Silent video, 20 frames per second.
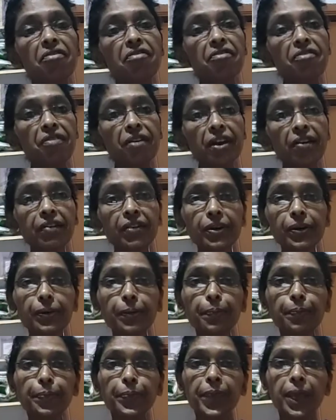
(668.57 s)
favor.
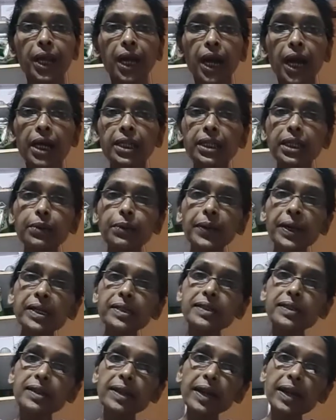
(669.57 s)

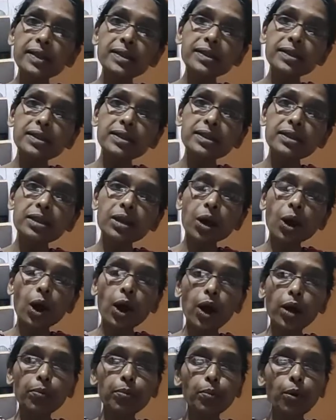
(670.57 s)
Otherwise, less
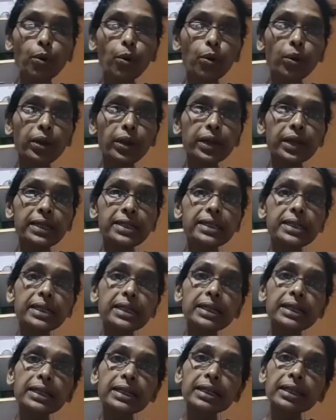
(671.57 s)
or more is
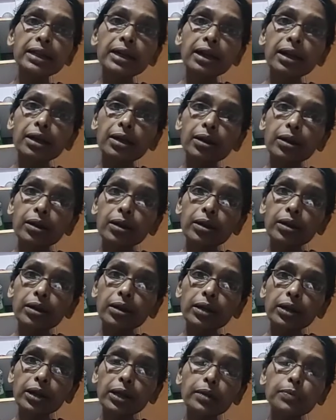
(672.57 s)
in the
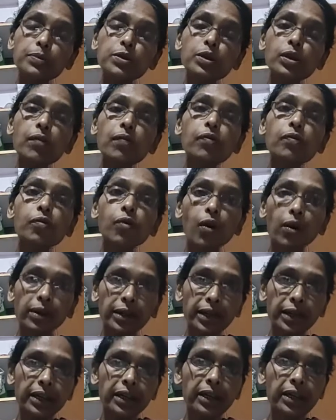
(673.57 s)
terms of
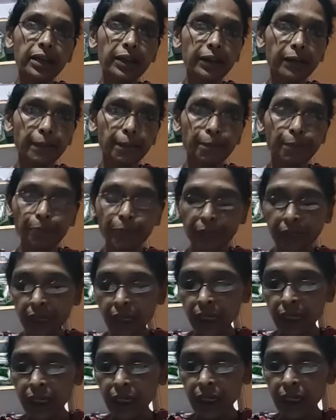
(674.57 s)
quantity.
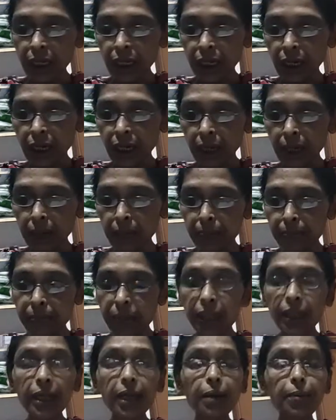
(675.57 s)

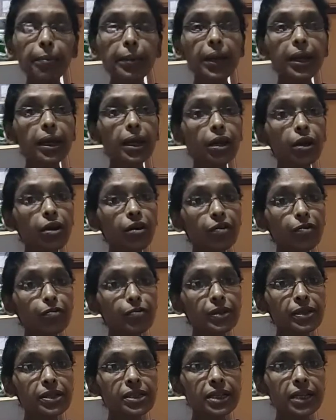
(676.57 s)
Here, making of
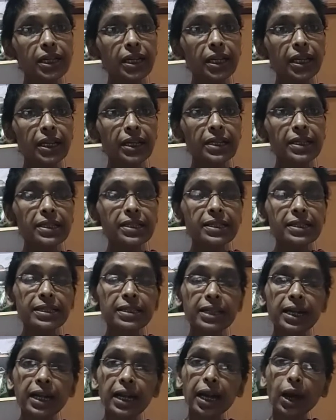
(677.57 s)
mistake is
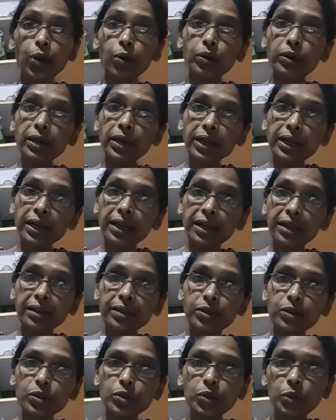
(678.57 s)
the counting,
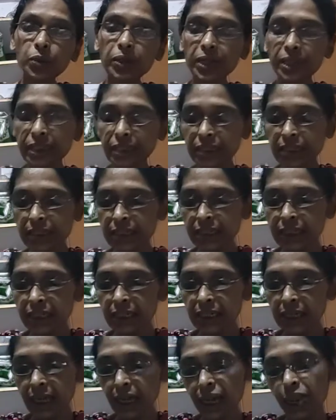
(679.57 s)
so it
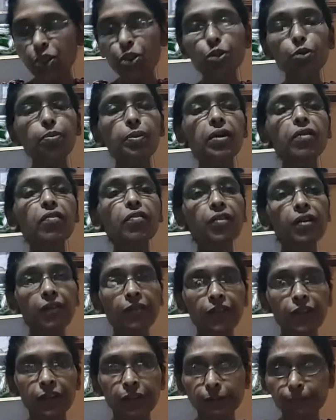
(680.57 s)
has to be
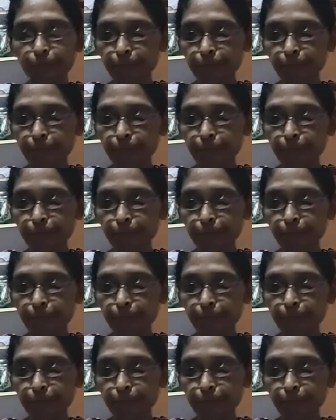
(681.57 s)
favor.